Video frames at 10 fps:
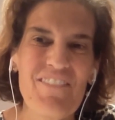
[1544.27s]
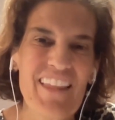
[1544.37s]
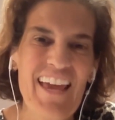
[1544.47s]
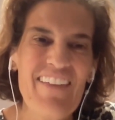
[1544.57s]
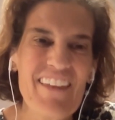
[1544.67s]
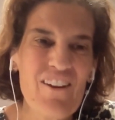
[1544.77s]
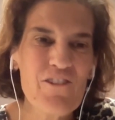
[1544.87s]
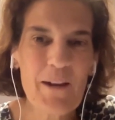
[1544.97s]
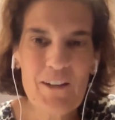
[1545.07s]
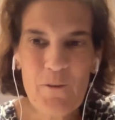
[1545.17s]
And then
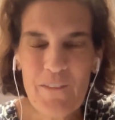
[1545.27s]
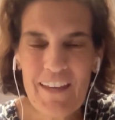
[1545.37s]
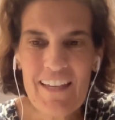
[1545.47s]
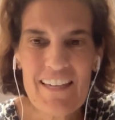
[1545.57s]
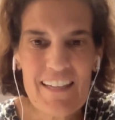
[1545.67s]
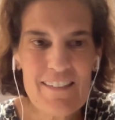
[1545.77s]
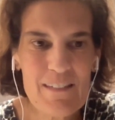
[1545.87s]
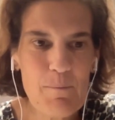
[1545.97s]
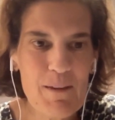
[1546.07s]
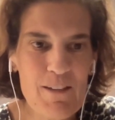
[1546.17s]
also, I don't think it needs
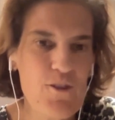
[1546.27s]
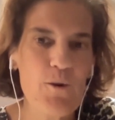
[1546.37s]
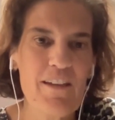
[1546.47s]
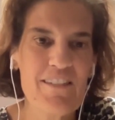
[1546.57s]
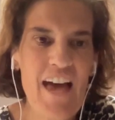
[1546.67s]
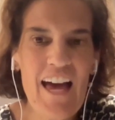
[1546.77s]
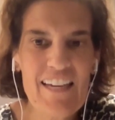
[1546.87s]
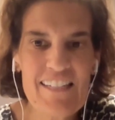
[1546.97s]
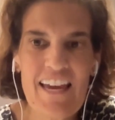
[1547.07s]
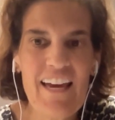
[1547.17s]
to be so as high
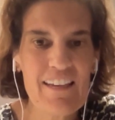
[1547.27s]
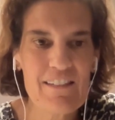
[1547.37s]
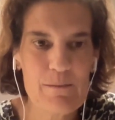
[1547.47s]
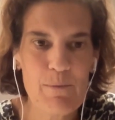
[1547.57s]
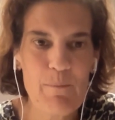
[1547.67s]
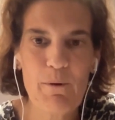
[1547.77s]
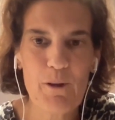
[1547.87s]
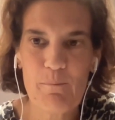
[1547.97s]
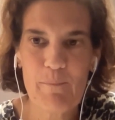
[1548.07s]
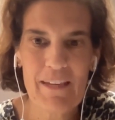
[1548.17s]
tech as people
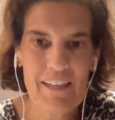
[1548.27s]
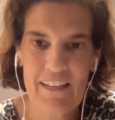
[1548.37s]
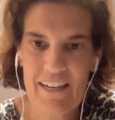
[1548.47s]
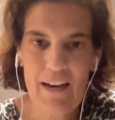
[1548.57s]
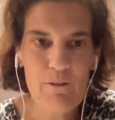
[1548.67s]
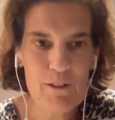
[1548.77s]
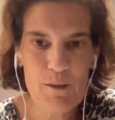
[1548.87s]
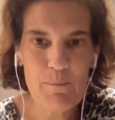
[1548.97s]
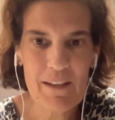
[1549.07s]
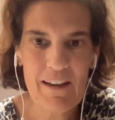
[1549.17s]
are making it out
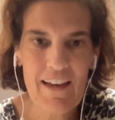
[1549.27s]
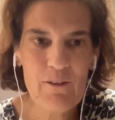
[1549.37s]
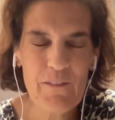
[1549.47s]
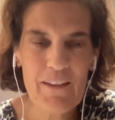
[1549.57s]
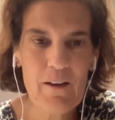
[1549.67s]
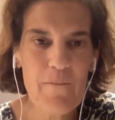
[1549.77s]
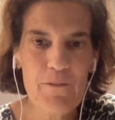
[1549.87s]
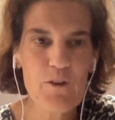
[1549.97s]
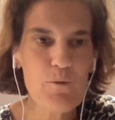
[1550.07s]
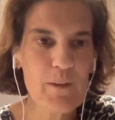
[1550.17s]
to be. I don't think
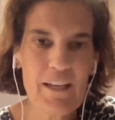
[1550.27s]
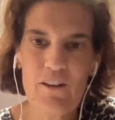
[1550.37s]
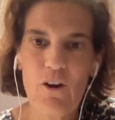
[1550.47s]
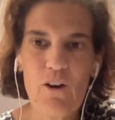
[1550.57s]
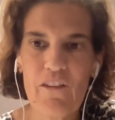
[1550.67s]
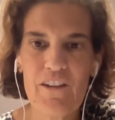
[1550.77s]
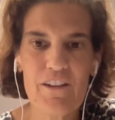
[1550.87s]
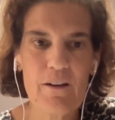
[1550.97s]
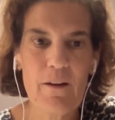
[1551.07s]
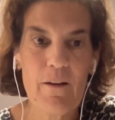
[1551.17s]
you need
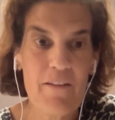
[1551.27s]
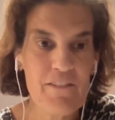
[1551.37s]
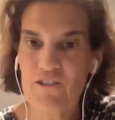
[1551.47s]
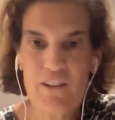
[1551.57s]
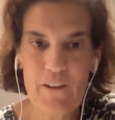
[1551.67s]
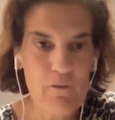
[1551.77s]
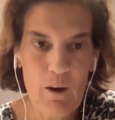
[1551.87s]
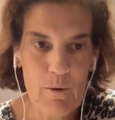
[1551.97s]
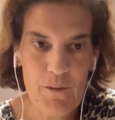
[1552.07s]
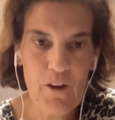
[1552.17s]
there's nothing
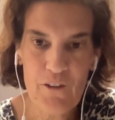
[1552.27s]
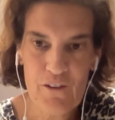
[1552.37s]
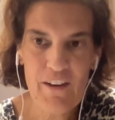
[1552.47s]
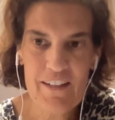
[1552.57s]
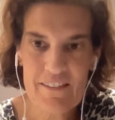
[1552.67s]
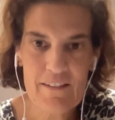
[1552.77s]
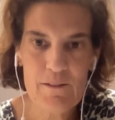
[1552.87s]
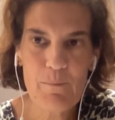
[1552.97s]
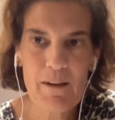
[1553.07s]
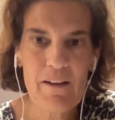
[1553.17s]
wrong with all the
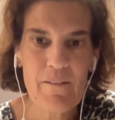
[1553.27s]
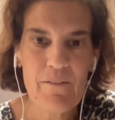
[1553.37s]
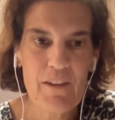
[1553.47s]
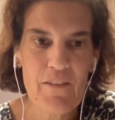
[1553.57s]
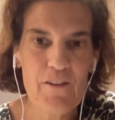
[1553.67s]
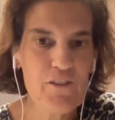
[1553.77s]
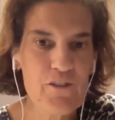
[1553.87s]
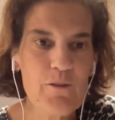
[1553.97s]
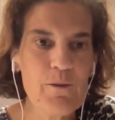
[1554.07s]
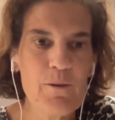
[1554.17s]
devices, but there's a
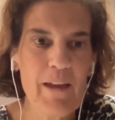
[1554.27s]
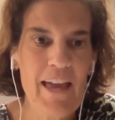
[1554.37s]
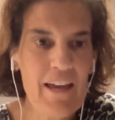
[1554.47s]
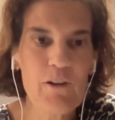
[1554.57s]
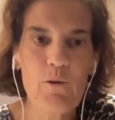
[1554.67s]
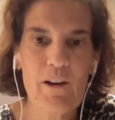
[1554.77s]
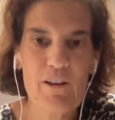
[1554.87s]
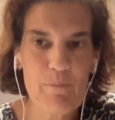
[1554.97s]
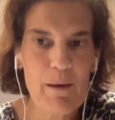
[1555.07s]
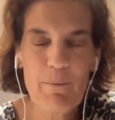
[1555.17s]
certain category
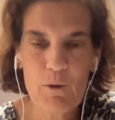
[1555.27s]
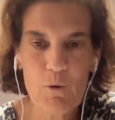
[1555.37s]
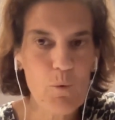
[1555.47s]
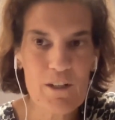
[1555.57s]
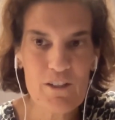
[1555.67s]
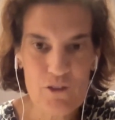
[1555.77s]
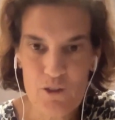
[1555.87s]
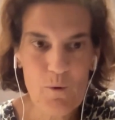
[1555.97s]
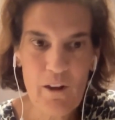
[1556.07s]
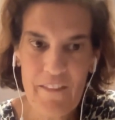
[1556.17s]
of people who want to
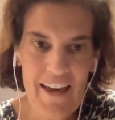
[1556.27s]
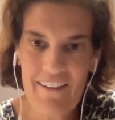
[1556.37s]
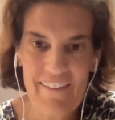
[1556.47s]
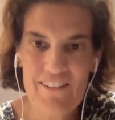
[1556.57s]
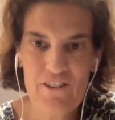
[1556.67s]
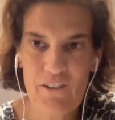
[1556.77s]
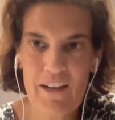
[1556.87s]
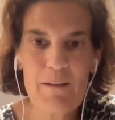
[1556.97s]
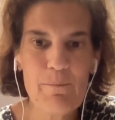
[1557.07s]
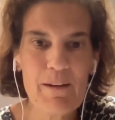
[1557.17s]
do all that, and that's
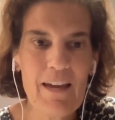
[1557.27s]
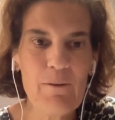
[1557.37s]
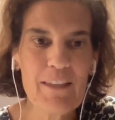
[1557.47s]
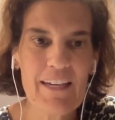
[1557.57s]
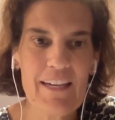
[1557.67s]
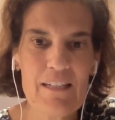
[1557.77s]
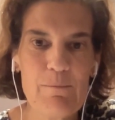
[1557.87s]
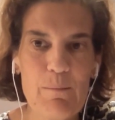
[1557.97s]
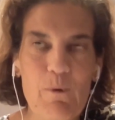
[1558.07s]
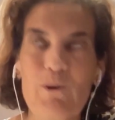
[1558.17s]
great. But I would like it to
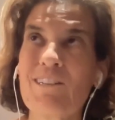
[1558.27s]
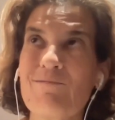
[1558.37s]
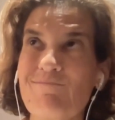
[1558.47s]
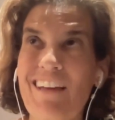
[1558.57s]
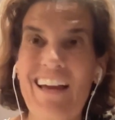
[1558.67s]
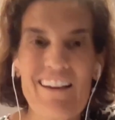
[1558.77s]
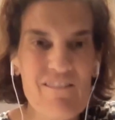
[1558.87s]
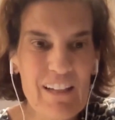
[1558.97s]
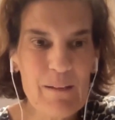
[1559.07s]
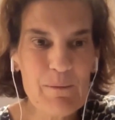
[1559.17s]
be more
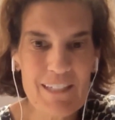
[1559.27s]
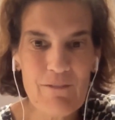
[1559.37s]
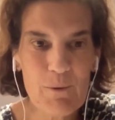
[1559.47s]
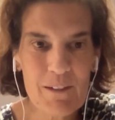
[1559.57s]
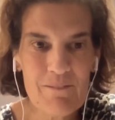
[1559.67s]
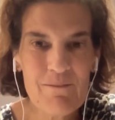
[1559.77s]
available to everyone.